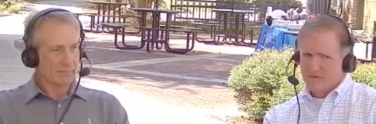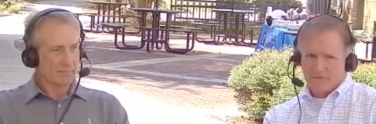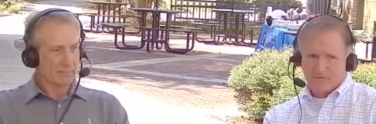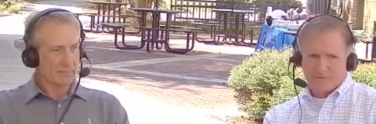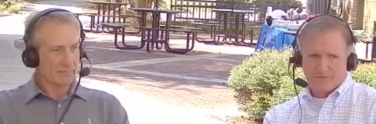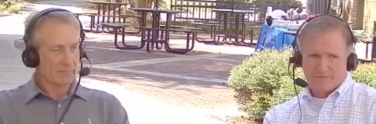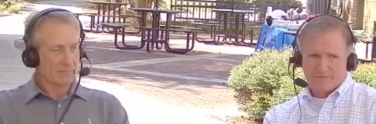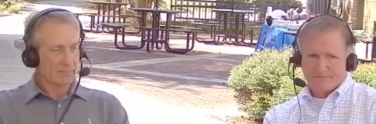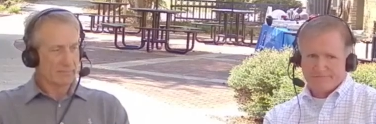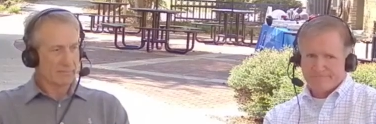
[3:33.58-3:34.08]
Speaker 1: of
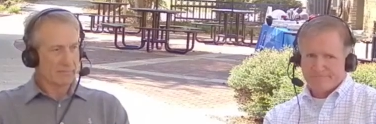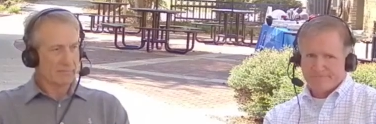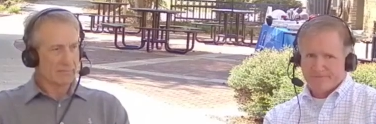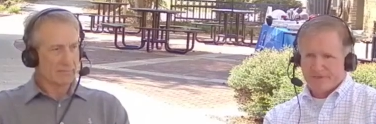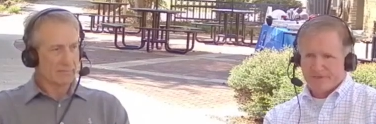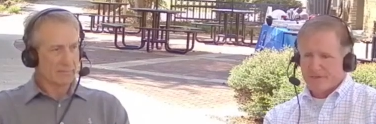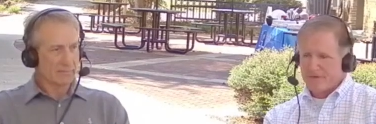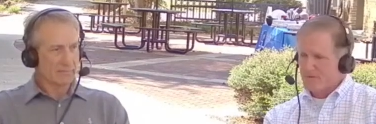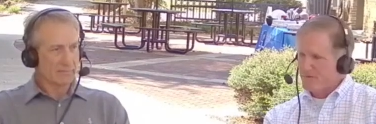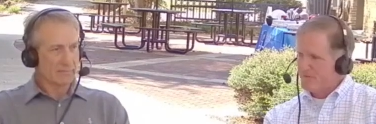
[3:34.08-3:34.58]
those
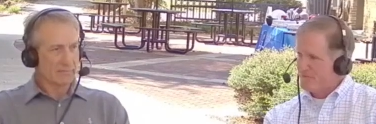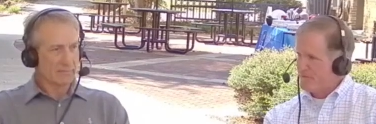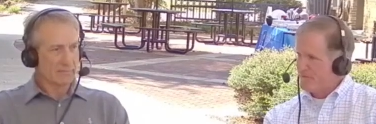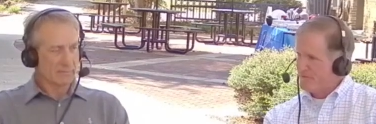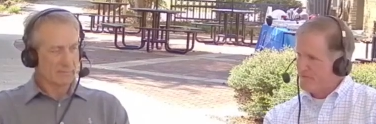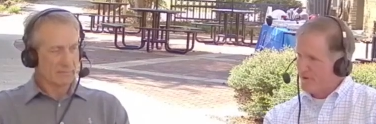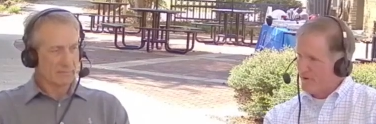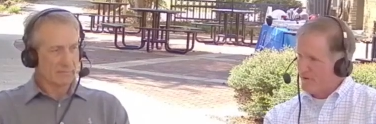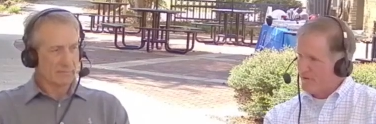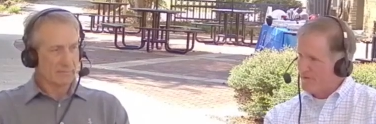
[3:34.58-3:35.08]

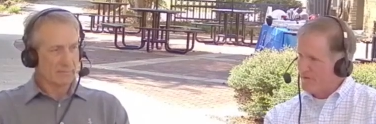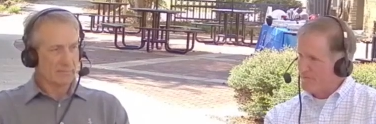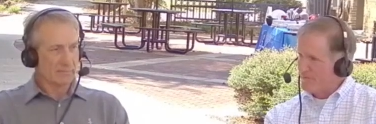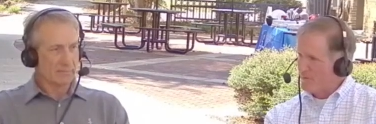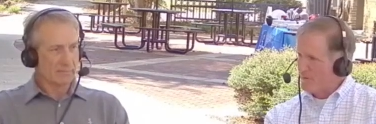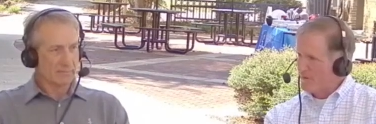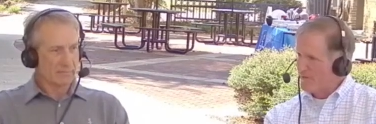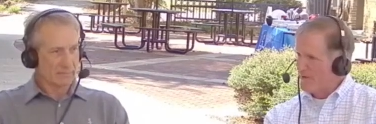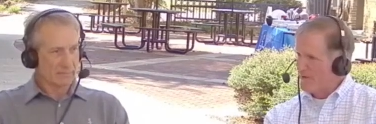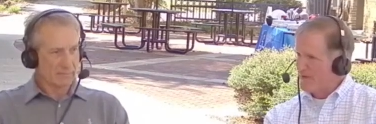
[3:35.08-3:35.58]
vehicles are $30,000
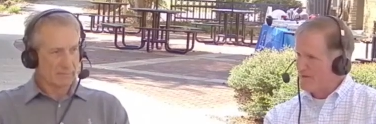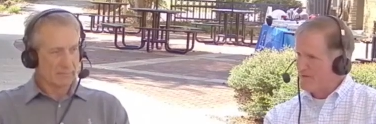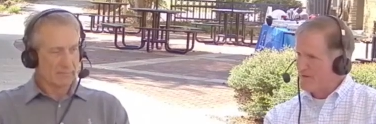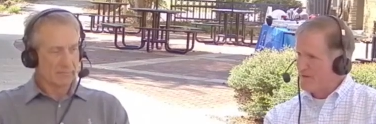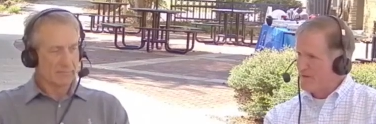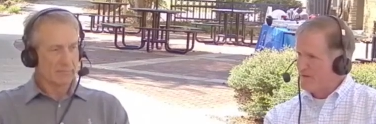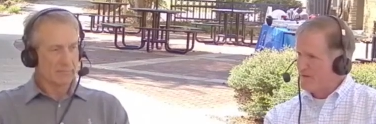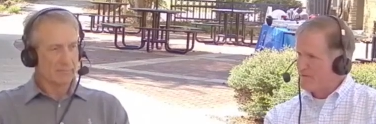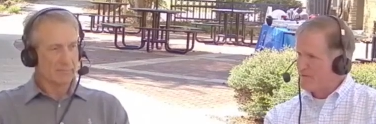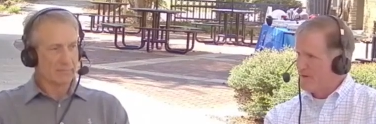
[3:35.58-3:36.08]
and
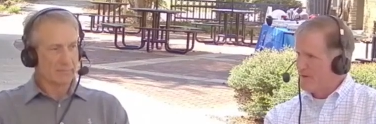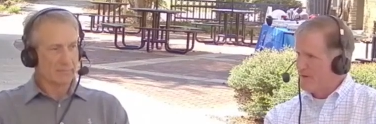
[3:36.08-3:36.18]
$40,000